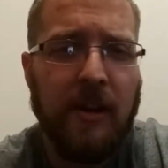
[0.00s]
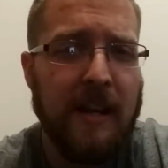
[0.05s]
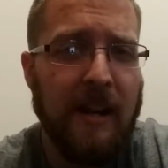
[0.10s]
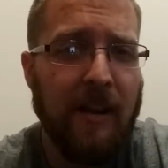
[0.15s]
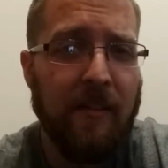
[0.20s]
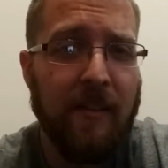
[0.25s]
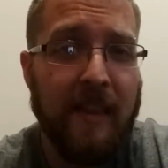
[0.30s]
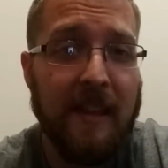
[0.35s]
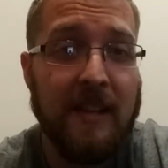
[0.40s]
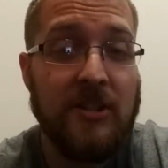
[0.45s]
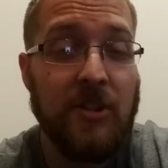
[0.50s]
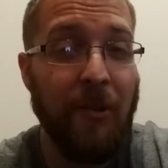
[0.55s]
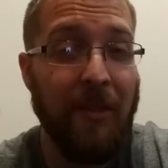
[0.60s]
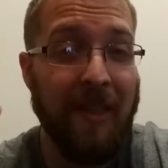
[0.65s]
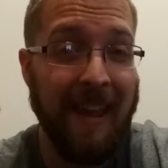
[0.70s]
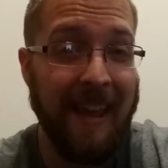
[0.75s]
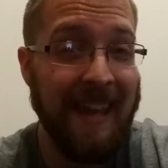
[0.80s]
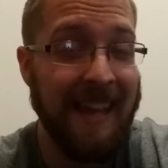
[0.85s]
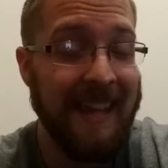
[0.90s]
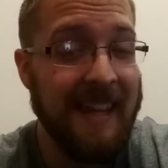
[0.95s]
and everything, so
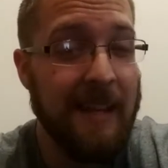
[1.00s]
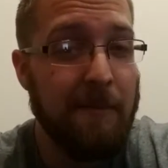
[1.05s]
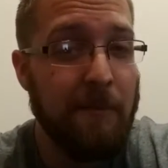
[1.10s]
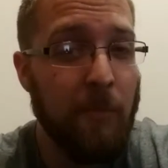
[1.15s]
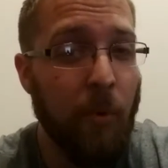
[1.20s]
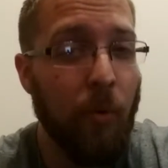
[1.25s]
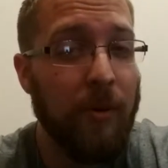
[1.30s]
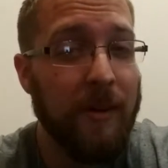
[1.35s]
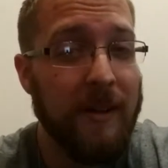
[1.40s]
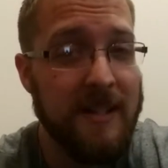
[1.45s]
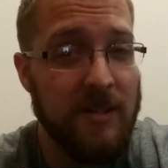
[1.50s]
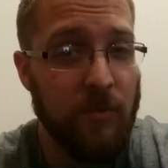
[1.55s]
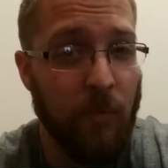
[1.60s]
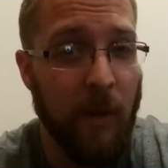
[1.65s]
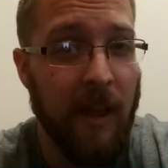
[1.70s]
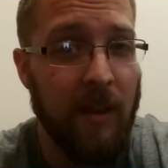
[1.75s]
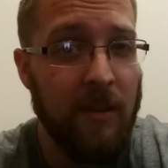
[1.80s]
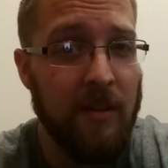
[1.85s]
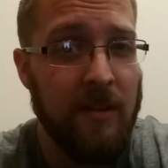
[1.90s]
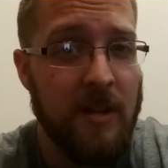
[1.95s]
they heat more as
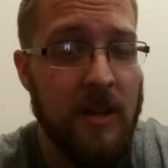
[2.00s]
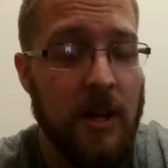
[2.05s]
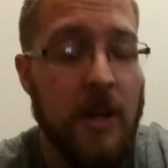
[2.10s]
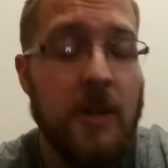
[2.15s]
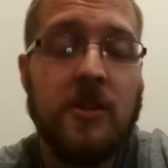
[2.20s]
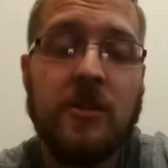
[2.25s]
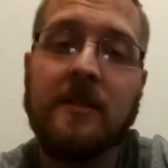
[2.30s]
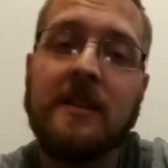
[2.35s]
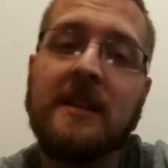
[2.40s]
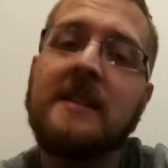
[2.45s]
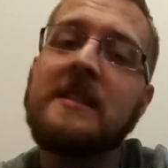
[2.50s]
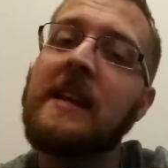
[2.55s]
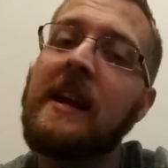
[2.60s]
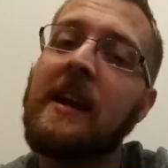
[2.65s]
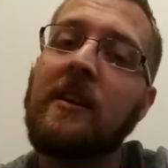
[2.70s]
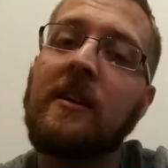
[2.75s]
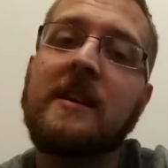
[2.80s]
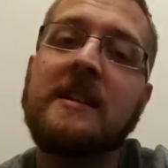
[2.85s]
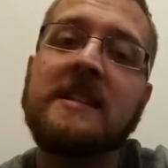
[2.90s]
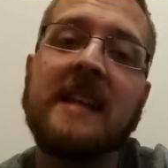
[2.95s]
well. So these
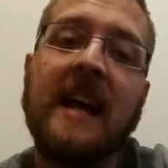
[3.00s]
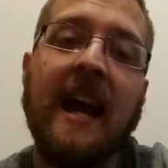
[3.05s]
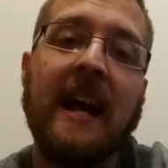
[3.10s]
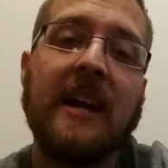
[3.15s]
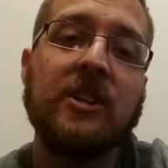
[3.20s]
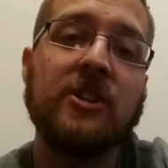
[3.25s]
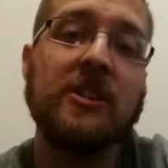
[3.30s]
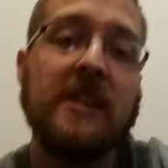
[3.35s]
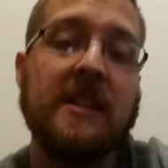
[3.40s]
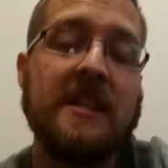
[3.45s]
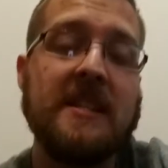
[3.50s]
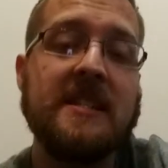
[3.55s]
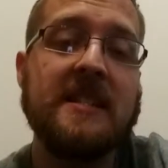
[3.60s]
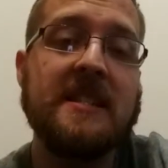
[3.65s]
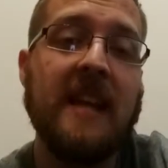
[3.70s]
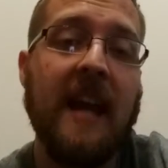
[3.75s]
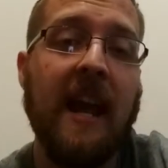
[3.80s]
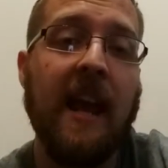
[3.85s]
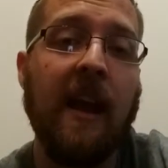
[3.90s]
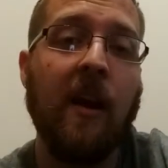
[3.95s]
areas actually
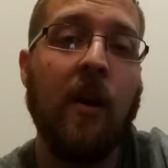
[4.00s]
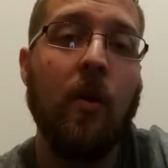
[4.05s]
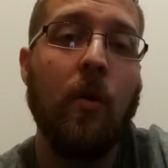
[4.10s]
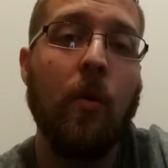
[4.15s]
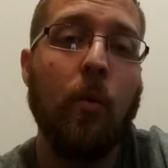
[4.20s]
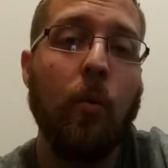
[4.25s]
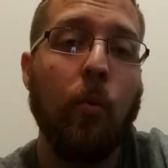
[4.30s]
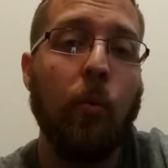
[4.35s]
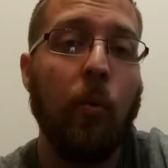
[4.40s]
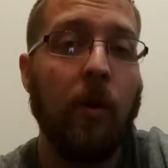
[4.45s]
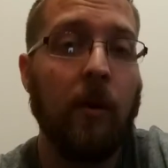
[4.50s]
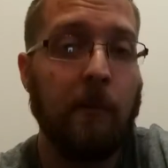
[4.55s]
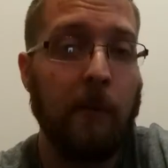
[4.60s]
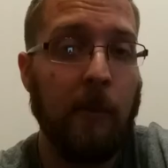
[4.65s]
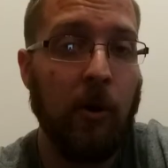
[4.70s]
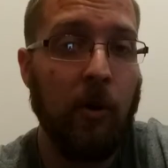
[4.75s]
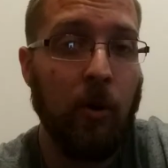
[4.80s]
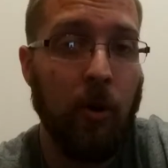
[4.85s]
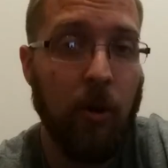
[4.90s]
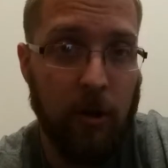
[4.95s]
stay
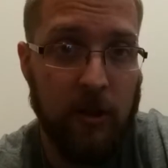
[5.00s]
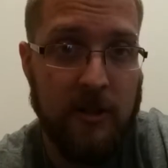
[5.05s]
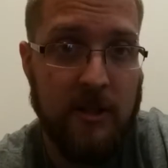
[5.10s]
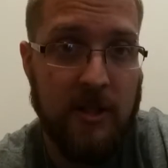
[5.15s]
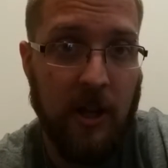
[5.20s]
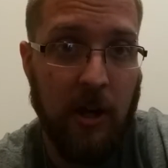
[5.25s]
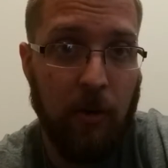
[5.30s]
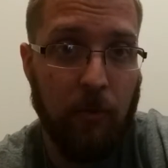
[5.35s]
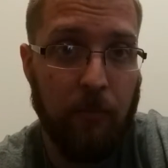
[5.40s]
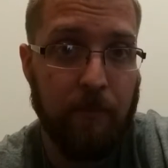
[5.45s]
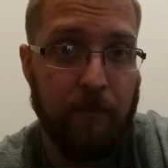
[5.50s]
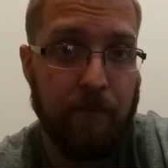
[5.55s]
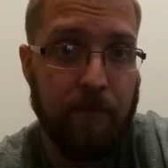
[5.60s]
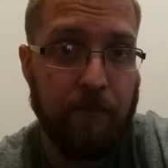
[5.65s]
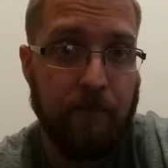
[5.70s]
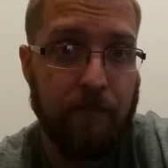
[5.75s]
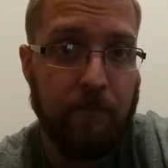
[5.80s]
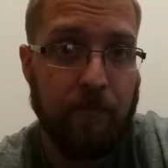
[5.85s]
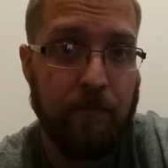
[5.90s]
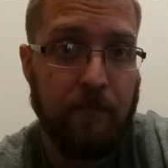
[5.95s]
warmer also.
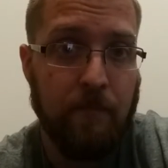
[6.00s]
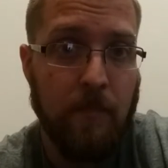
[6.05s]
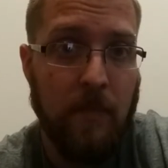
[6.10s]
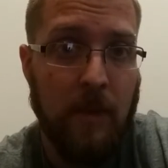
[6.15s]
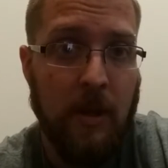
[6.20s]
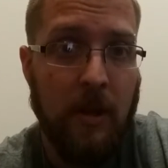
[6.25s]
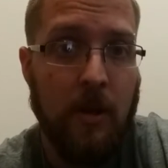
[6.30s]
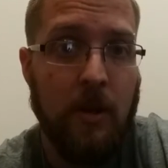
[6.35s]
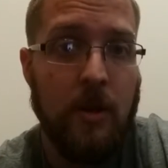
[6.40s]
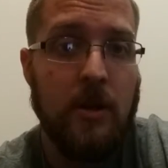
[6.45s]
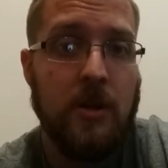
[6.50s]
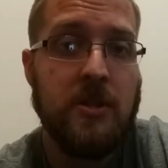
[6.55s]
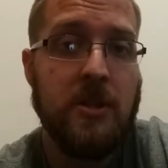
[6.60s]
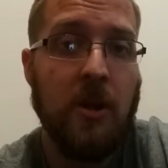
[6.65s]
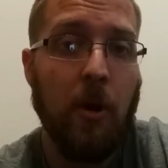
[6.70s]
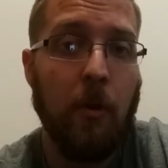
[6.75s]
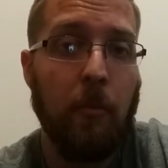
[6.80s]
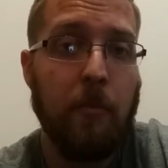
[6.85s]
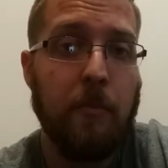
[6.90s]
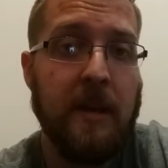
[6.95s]

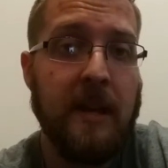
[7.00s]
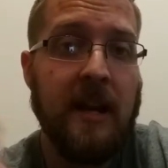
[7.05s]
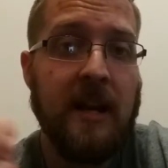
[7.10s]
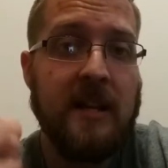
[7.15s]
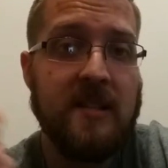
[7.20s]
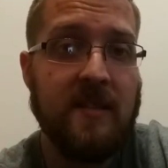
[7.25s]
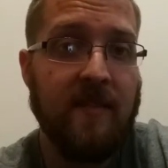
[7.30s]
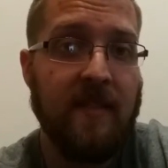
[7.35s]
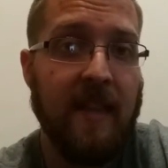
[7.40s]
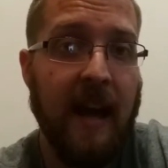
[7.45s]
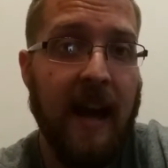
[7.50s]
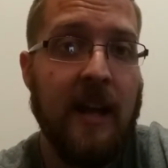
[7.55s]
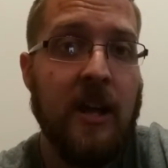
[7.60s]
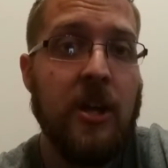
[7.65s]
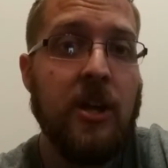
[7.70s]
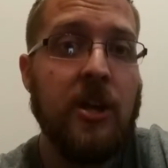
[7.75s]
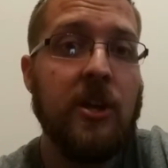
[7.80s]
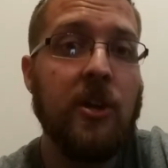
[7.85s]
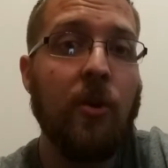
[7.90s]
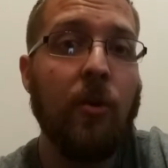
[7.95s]
So because of that,
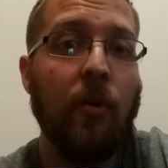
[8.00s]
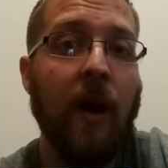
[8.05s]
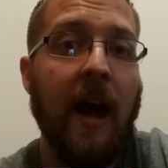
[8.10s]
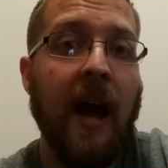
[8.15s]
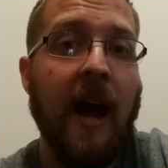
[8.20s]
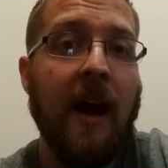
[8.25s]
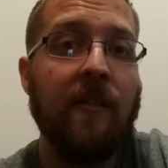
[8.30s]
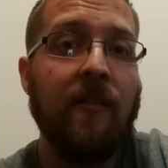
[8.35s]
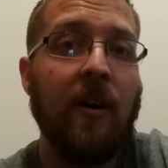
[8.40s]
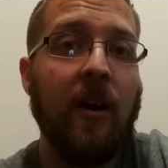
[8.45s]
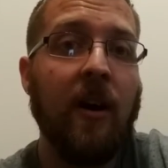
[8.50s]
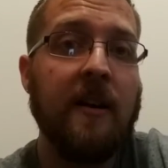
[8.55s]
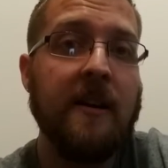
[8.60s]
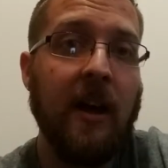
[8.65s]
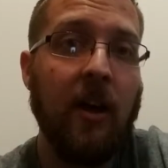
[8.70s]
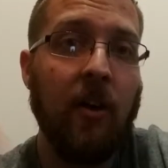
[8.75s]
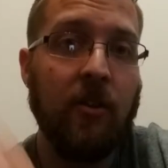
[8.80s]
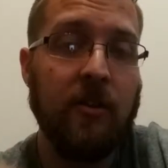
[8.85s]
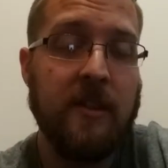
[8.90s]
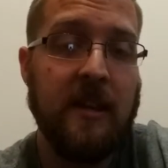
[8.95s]
you have
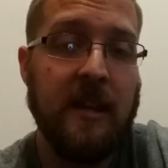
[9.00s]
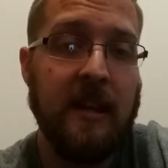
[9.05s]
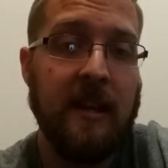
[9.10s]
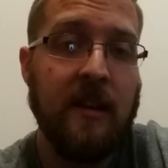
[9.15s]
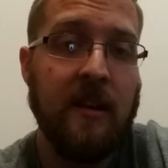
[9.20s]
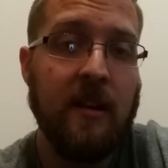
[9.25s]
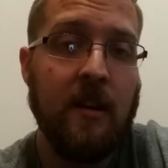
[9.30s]
unhealthy